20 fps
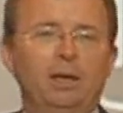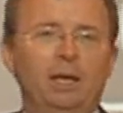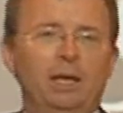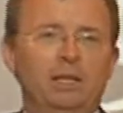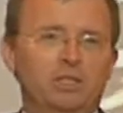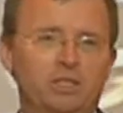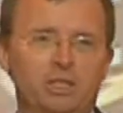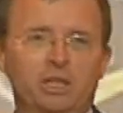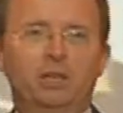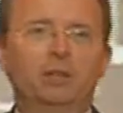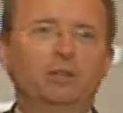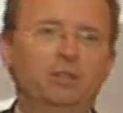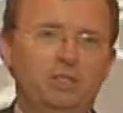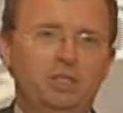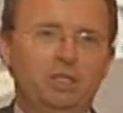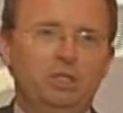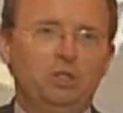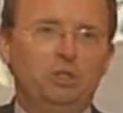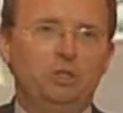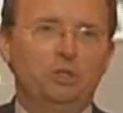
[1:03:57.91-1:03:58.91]
and sell the
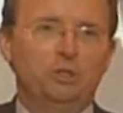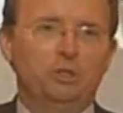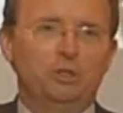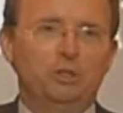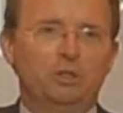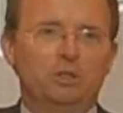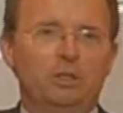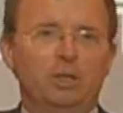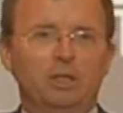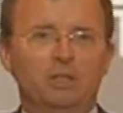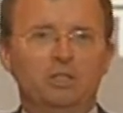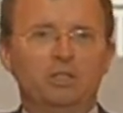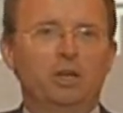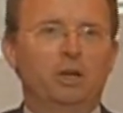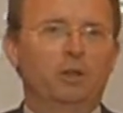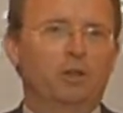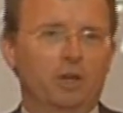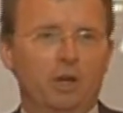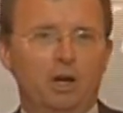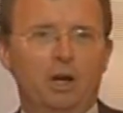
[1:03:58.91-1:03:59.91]
t-shirt and
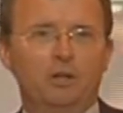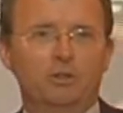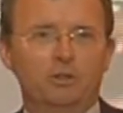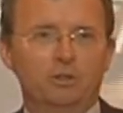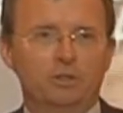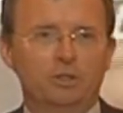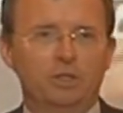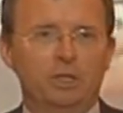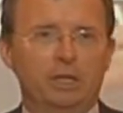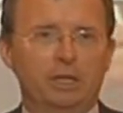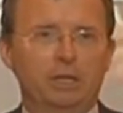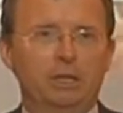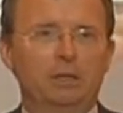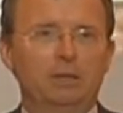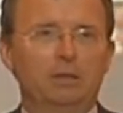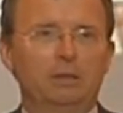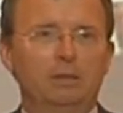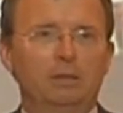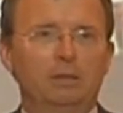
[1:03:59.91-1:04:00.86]
sell the concert ticket.